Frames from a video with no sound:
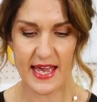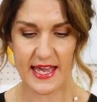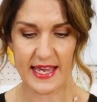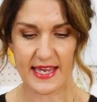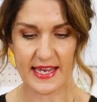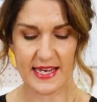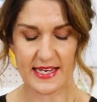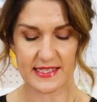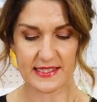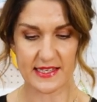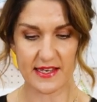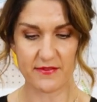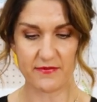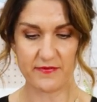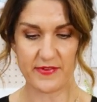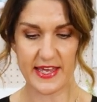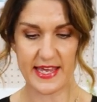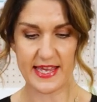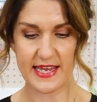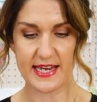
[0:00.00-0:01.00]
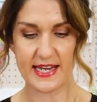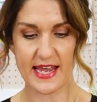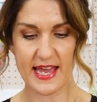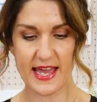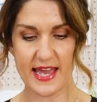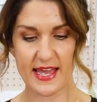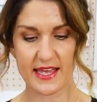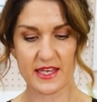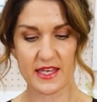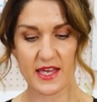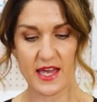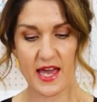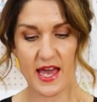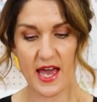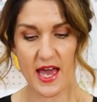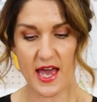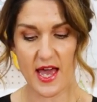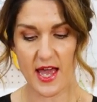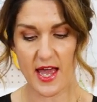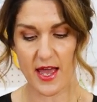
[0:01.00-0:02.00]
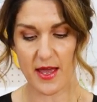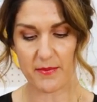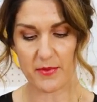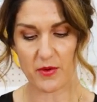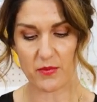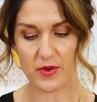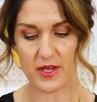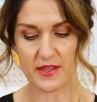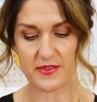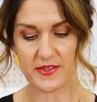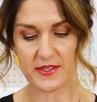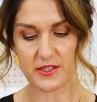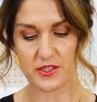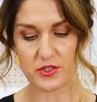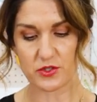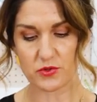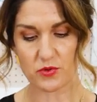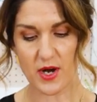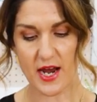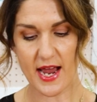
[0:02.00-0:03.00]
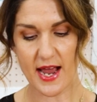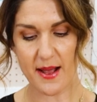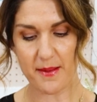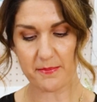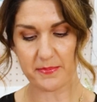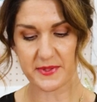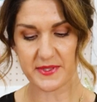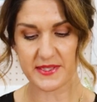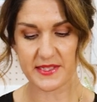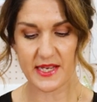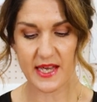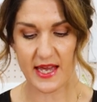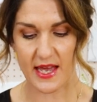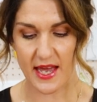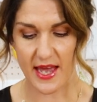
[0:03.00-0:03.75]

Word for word: is a V-neck um, with straps.